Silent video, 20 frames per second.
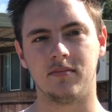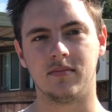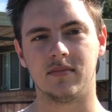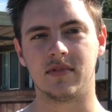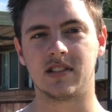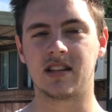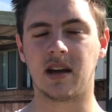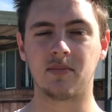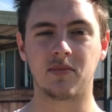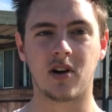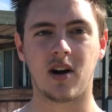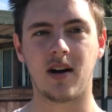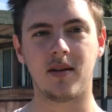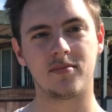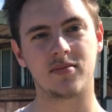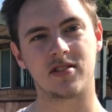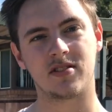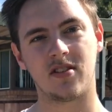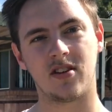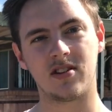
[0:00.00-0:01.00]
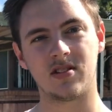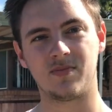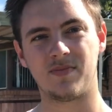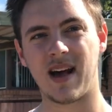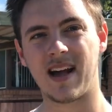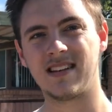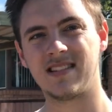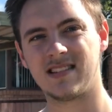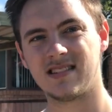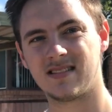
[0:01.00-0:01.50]
Sometimes those
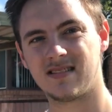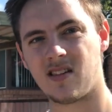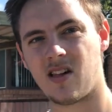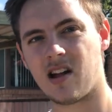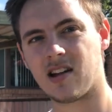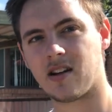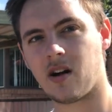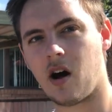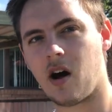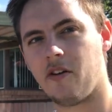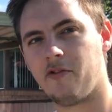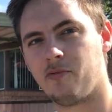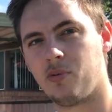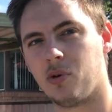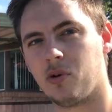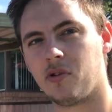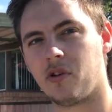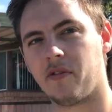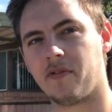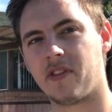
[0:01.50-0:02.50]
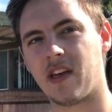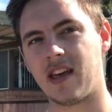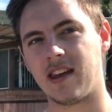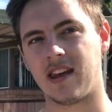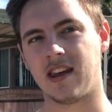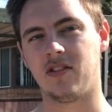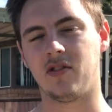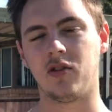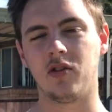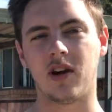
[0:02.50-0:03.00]
badges like I've pulled off
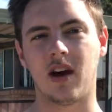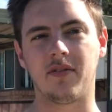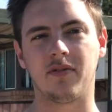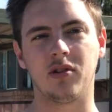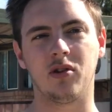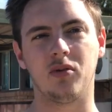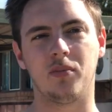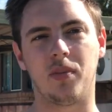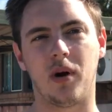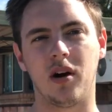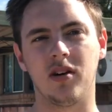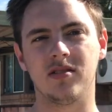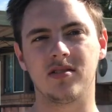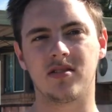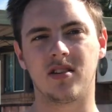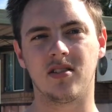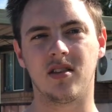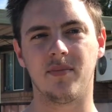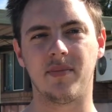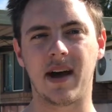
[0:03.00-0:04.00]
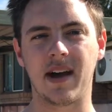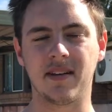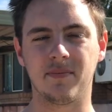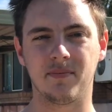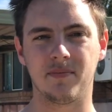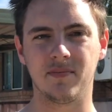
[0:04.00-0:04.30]
then do have little posts on the back,